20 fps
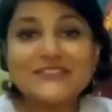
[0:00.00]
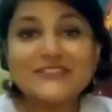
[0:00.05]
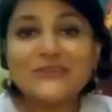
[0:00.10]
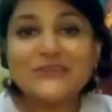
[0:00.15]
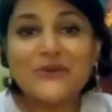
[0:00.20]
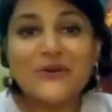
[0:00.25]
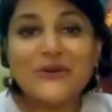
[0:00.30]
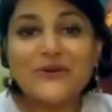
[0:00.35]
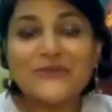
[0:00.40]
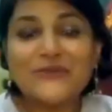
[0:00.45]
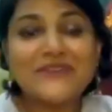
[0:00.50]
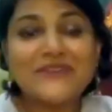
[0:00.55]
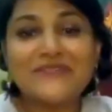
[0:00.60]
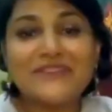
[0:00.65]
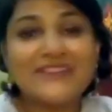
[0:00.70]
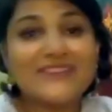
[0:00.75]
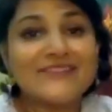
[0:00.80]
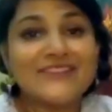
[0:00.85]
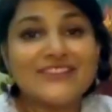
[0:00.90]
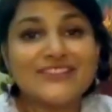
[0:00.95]
talk.
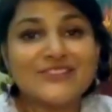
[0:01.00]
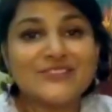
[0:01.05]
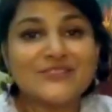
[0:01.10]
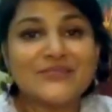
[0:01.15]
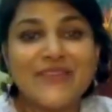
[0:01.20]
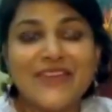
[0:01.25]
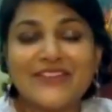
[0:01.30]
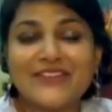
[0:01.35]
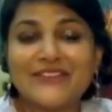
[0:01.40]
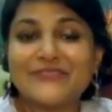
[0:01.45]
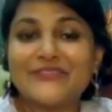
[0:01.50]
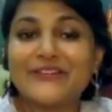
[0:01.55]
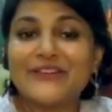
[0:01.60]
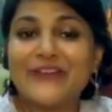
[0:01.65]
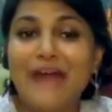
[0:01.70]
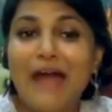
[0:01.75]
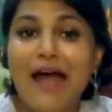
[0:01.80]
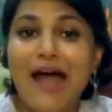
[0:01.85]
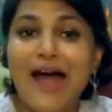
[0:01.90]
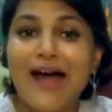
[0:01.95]
We were together for
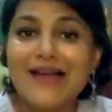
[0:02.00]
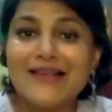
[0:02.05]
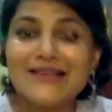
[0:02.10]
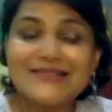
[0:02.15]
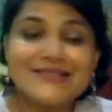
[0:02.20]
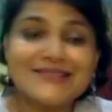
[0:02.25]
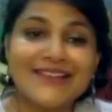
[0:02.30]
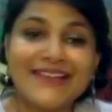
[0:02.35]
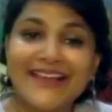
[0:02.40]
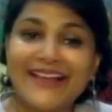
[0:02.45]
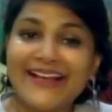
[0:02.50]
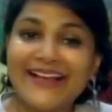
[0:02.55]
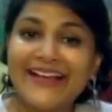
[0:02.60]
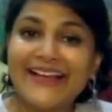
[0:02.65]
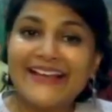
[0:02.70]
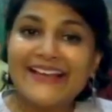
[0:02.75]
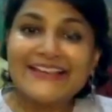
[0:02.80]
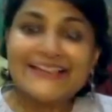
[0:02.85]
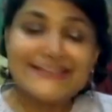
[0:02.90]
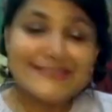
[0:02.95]
hours,
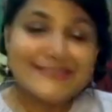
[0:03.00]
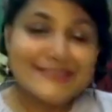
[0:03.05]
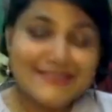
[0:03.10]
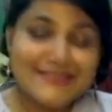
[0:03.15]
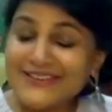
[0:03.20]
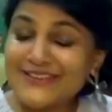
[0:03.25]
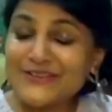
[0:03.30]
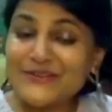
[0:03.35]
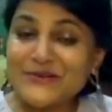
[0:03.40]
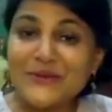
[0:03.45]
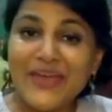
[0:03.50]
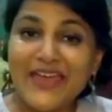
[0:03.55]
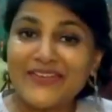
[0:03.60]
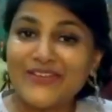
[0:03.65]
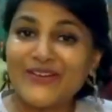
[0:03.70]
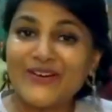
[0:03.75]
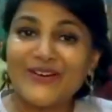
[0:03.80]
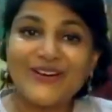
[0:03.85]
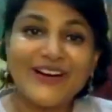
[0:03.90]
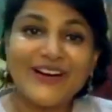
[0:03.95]
sitting
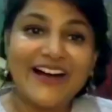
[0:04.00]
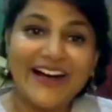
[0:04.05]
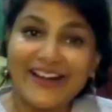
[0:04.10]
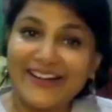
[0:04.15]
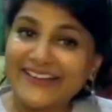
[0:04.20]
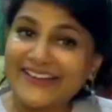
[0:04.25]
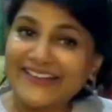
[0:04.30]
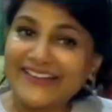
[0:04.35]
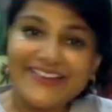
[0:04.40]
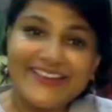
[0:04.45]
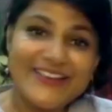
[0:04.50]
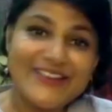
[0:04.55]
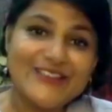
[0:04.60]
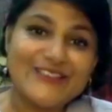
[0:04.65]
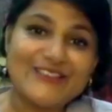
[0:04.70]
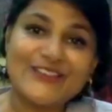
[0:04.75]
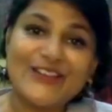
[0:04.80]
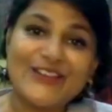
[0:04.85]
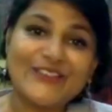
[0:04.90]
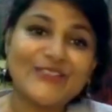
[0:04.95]
together, hugging
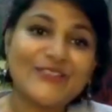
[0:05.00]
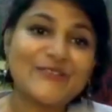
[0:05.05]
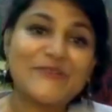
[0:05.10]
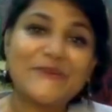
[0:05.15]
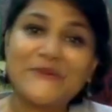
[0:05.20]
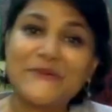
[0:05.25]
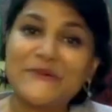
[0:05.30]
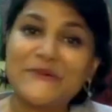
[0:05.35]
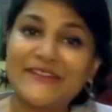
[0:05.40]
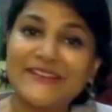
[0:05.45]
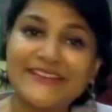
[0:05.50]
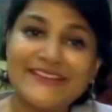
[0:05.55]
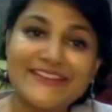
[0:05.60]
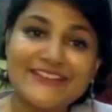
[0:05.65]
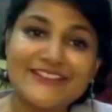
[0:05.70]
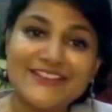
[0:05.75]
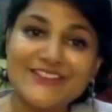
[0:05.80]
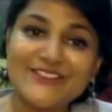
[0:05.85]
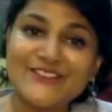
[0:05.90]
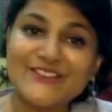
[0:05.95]
each other, holding
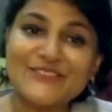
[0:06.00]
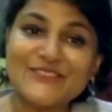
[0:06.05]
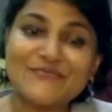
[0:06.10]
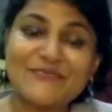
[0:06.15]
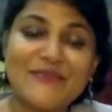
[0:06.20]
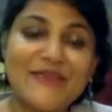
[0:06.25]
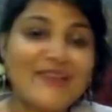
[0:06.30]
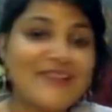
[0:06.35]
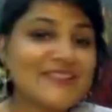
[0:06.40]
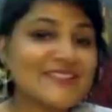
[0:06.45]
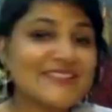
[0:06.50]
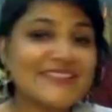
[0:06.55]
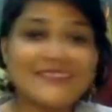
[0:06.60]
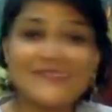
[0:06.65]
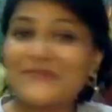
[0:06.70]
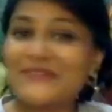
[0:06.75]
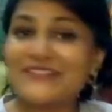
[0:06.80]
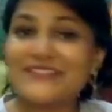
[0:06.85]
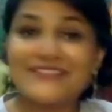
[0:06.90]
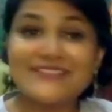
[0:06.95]
each other's space,
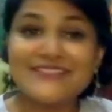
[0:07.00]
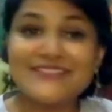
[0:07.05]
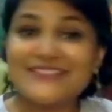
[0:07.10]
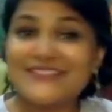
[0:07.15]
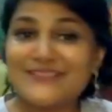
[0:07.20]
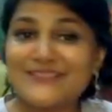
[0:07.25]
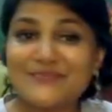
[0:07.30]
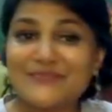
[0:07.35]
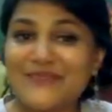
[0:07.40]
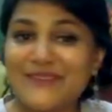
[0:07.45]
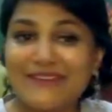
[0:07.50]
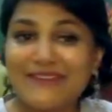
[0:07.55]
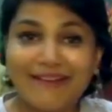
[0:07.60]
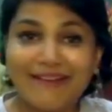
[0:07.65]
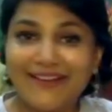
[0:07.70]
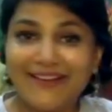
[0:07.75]
and we didn't speak.